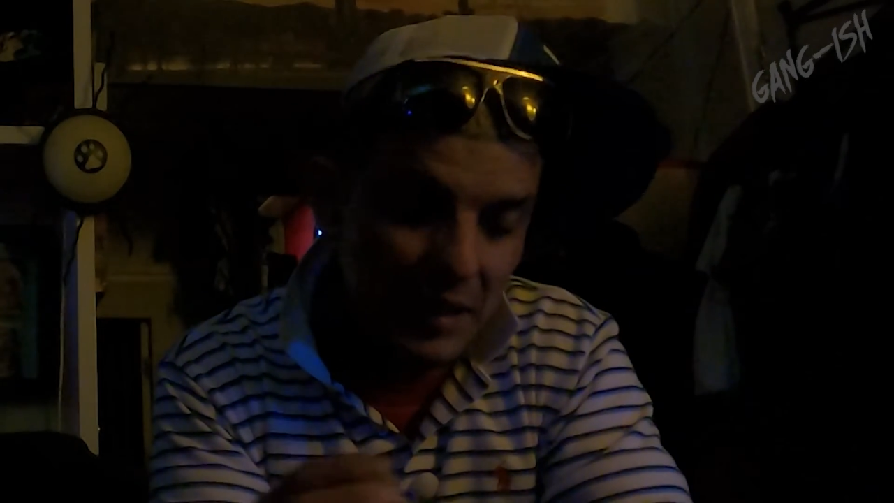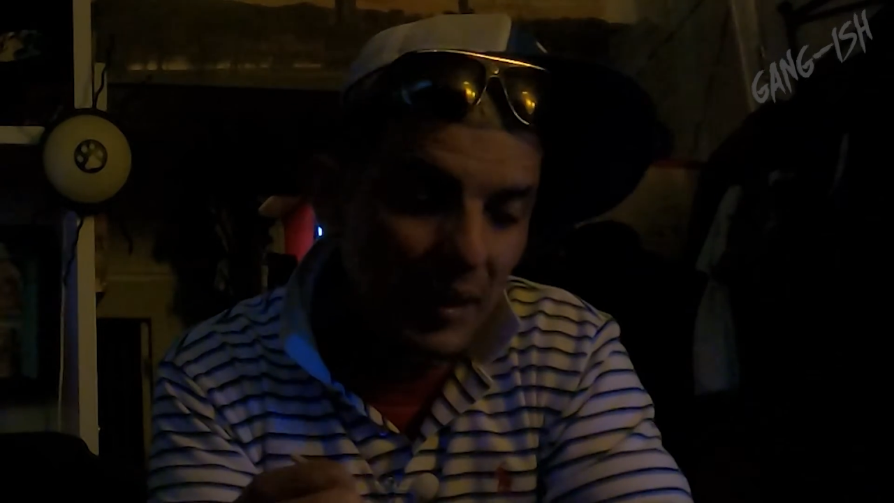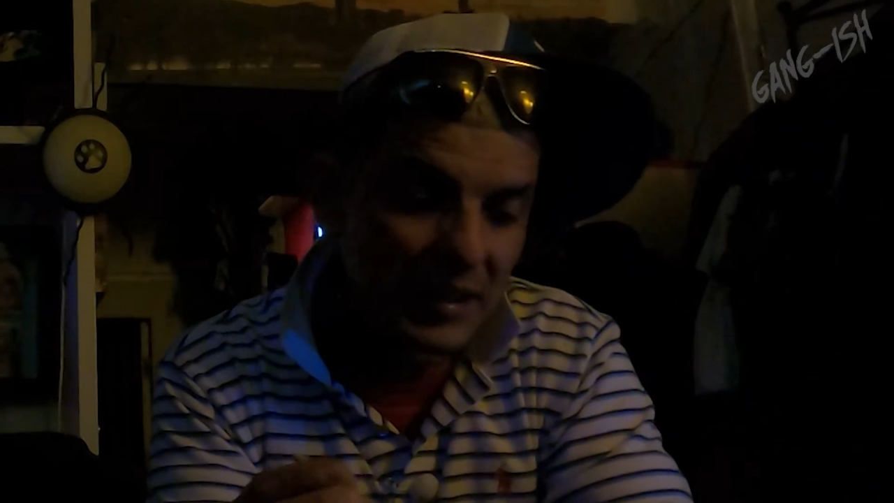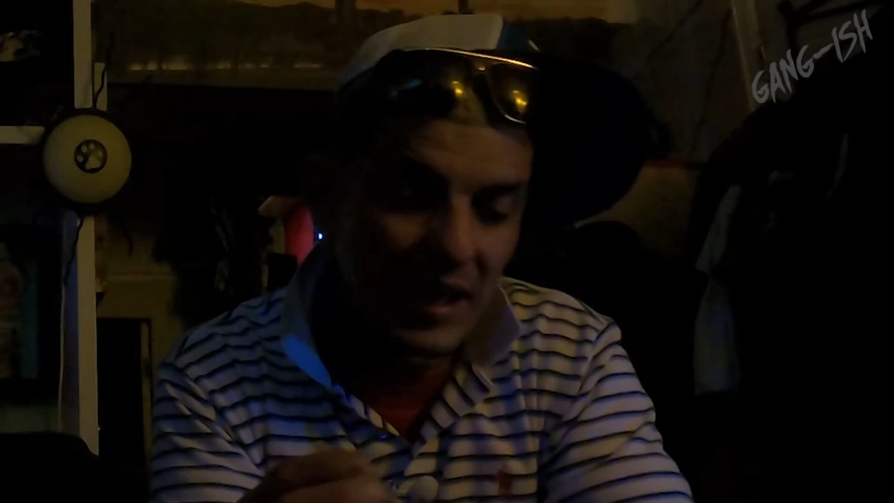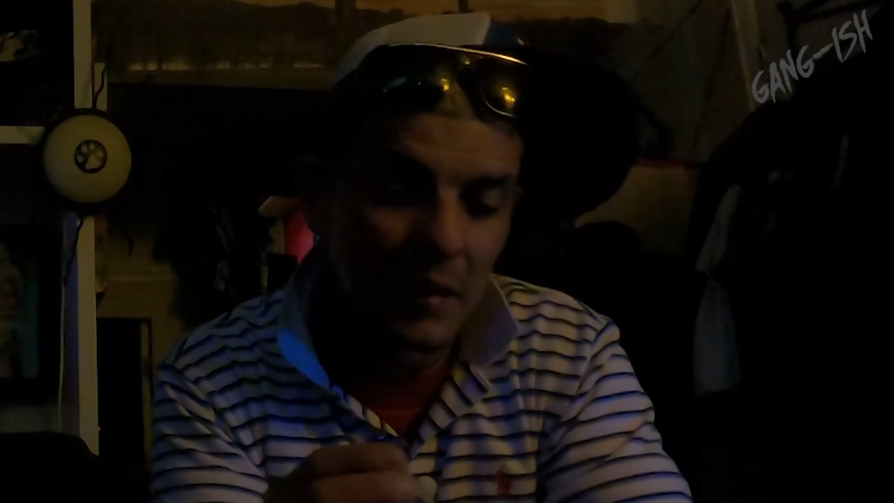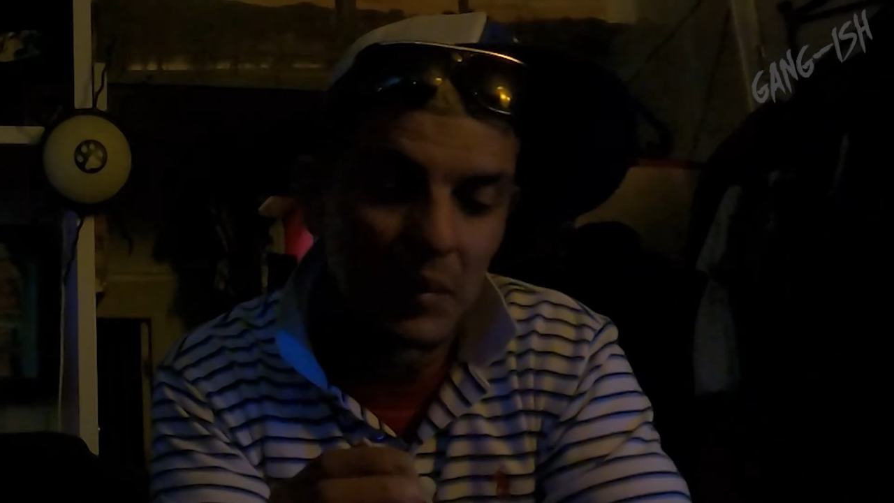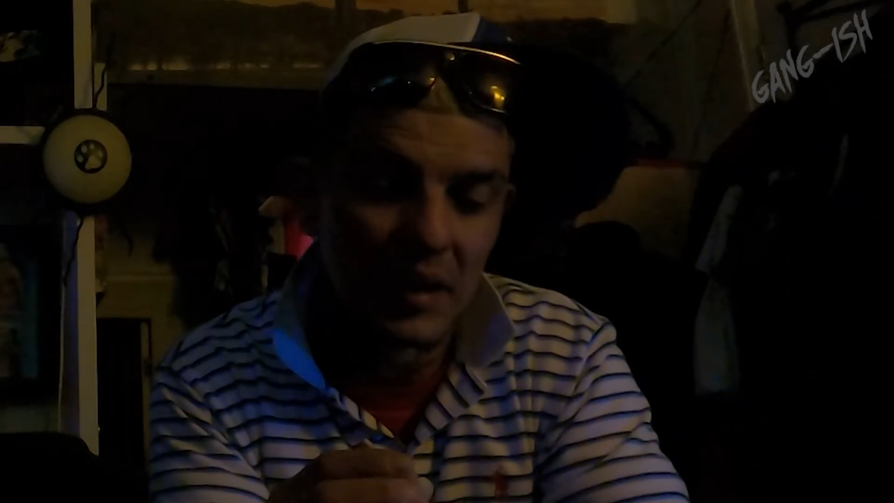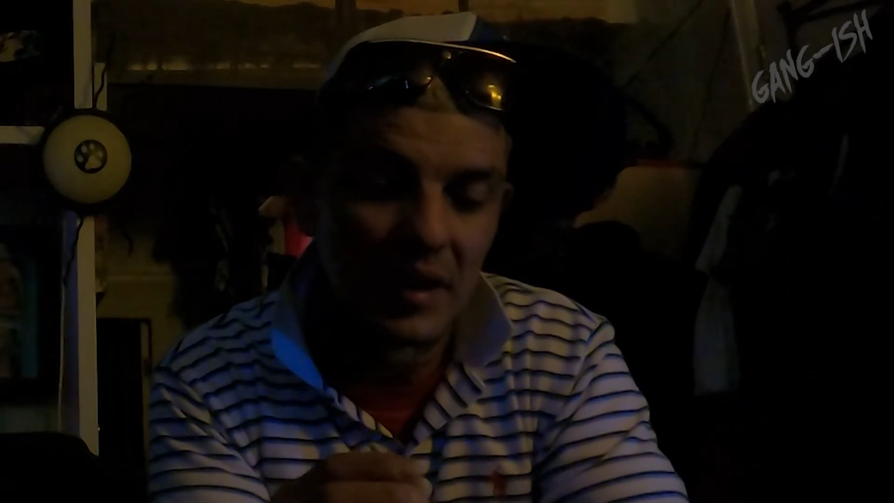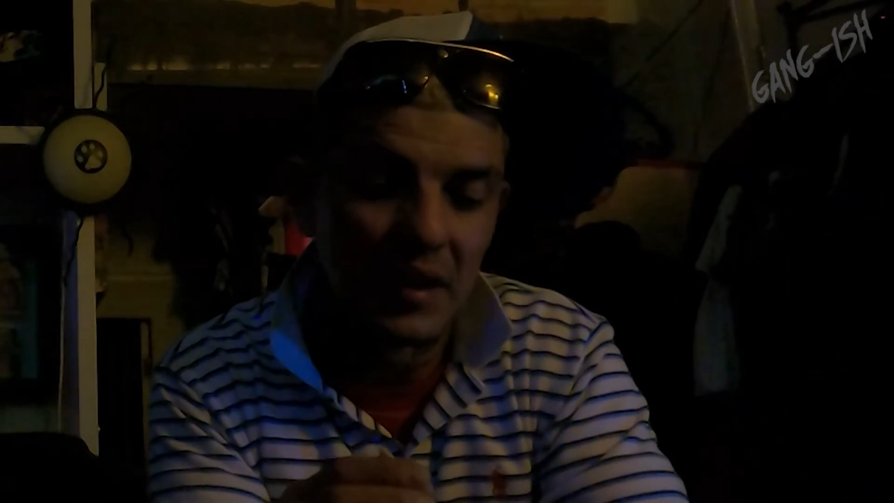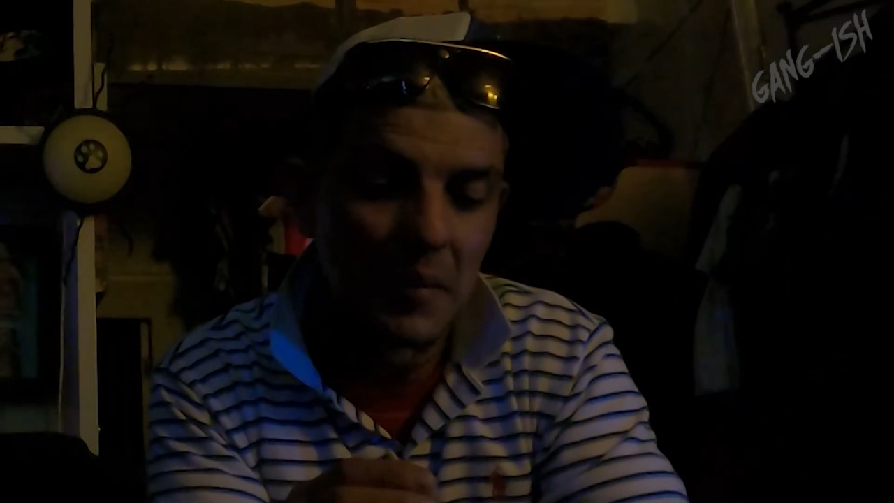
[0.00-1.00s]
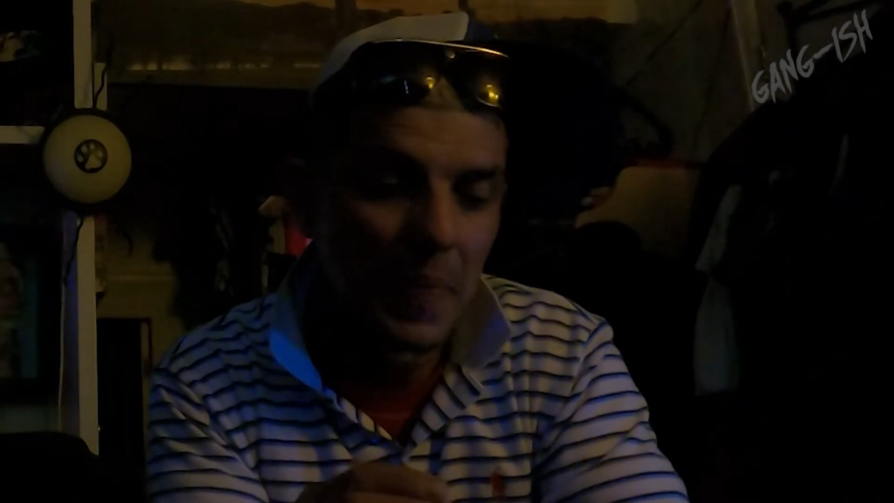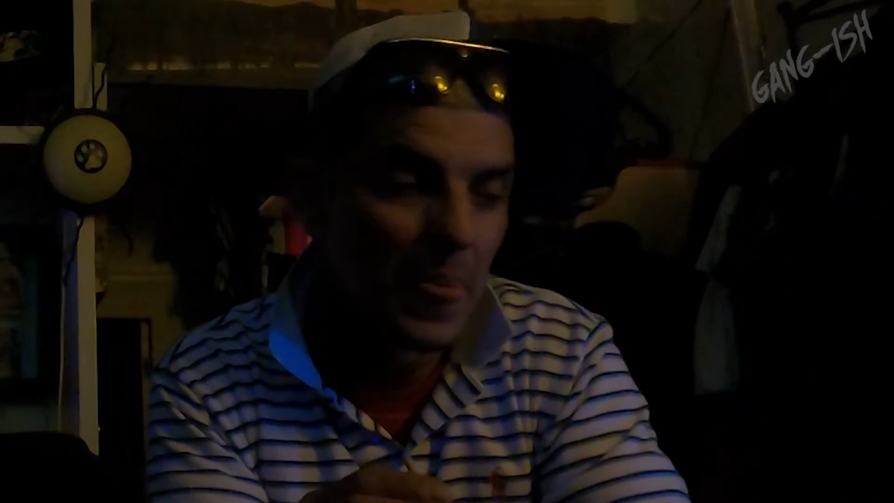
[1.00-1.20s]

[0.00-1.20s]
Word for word: I did my thing, but. Uh,